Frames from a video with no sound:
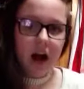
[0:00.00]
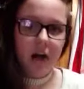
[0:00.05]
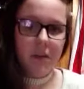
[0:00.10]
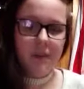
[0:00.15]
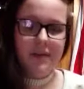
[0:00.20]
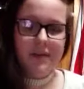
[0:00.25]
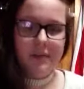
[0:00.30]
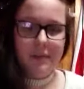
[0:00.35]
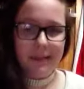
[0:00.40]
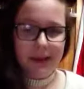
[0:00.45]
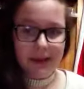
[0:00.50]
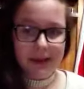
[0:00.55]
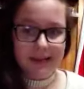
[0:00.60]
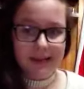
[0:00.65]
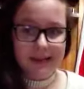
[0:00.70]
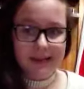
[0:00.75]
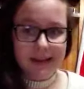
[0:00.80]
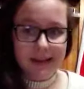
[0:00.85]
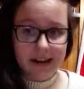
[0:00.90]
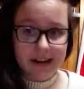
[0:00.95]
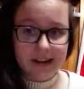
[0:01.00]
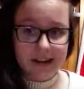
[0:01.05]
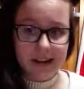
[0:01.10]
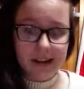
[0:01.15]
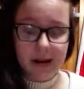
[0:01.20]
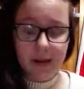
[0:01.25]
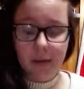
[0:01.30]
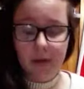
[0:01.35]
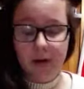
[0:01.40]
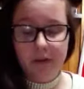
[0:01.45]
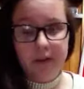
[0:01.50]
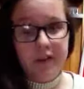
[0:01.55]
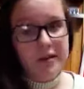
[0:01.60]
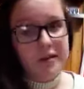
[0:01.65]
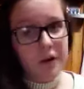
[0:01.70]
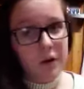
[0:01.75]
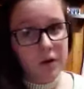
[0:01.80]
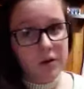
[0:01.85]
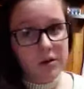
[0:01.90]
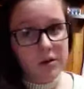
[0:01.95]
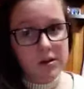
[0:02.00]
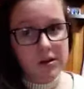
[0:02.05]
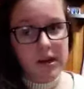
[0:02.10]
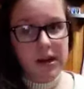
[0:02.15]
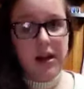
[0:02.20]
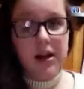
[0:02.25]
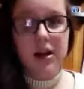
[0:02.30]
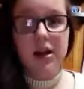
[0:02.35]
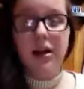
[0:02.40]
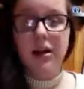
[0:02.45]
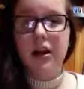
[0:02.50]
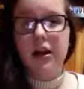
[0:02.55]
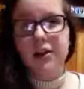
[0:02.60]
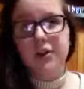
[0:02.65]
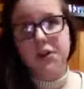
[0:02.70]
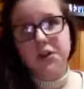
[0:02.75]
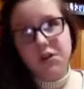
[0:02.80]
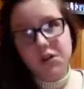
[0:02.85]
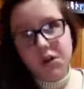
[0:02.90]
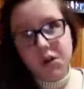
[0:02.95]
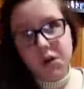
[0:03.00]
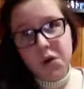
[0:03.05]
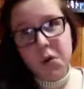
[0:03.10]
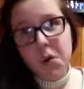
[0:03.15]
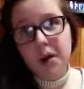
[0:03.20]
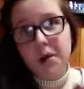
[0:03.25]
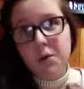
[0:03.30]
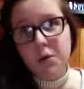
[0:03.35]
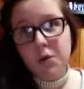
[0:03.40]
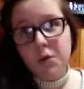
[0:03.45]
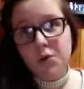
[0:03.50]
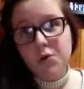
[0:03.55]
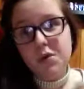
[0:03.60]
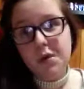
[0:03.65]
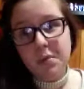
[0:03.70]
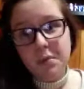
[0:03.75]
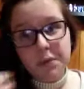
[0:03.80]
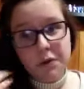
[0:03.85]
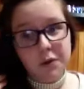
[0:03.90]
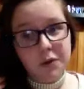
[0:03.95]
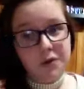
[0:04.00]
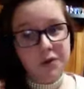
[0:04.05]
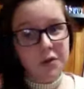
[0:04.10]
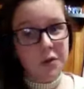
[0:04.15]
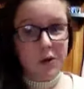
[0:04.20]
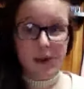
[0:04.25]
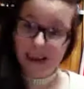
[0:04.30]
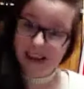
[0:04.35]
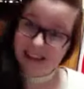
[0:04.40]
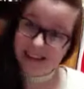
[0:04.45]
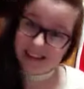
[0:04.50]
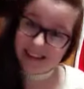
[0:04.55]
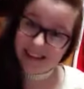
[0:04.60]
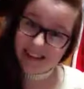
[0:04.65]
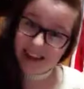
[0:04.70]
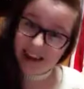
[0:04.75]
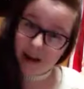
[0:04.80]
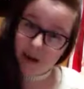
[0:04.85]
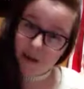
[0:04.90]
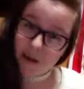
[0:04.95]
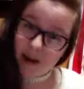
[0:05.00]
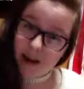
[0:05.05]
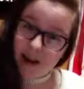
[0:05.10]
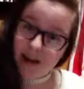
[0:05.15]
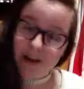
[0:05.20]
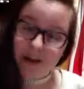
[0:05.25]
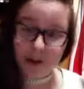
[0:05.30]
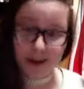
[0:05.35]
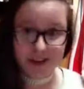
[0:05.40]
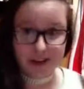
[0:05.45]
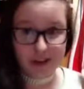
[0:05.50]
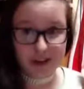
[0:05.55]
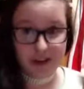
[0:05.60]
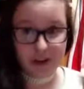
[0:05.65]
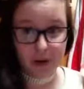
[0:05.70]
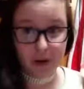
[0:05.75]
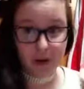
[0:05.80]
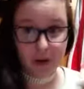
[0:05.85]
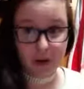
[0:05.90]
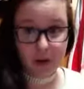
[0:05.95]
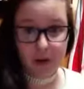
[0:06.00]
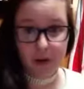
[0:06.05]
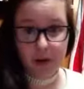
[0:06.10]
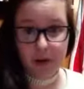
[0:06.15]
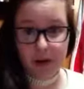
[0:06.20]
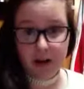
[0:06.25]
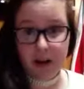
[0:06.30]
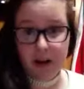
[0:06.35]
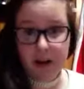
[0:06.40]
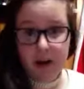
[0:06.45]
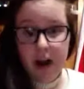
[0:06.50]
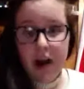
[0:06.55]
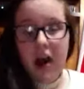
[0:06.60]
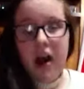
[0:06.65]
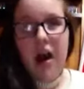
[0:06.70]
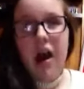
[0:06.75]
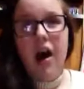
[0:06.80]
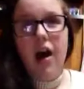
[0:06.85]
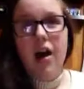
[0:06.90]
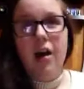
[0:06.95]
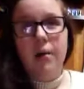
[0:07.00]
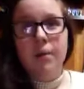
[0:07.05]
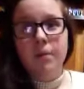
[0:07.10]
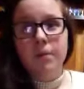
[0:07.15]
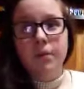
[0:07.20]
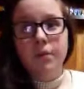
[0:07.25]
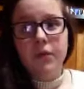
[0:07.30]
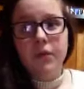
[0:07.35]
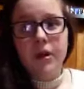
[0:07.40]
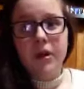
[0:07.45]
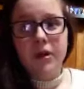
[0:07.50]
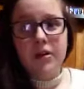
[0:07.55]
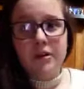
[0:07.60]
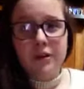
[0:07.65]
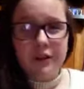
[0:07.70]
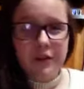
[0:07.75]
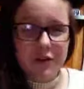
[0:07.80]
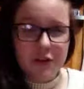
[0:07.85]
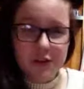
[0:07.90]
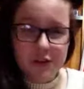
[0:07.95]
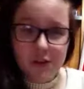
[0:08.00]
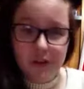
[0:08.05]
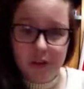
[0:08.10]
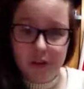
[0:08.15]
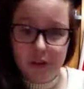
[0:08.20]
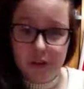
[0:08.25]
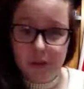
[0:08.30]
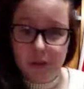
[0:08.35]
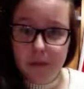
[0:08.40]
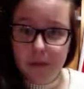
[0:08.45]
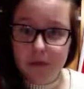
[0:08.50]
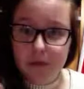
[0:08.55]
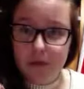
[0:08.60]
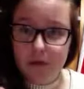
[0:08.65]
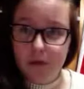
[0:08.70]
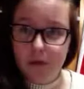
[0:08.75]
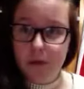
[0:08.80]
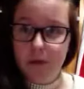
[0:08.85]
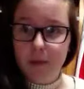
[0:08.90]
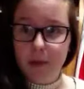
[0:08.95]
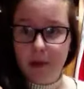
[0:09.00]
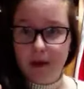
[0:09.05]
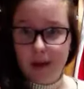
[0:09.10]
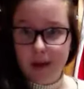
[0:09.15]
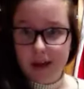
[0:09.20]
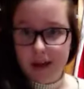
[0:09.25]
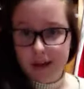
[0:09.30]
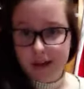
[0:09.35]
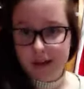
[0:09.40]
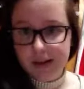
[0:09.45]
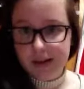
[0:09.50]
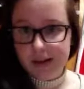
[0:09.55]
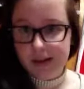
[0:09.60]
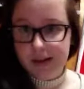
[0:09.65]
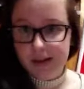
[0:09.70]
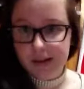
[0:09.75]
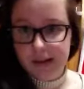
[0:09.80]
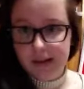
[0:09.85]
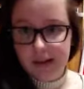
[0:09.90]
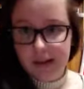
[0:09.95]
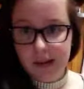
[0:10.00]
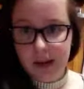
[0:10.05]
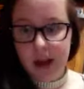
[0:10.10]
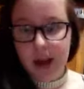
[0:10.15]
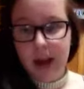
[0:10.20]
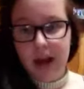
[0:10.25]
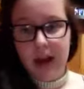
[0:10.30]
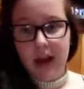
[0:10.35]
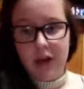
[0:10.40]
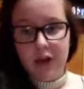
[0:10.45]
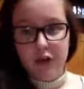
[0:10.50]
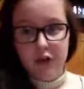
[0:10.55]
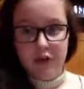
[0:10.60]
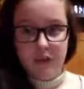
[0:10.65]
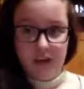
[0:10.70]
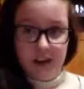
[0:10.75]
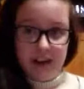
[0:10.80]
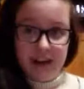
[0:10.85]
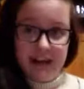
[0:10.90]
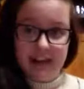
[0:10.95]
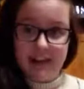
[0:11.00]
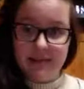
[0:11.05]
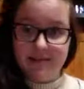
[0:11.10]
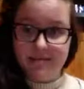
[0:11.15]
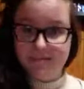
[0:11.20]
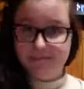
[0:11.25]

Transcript: I was about to start singing one of her songs and then I thought, no, I won't abuse your ears in that way. You can just go Google it. Um, search on YouTube Strawberry Kisses and you'll find it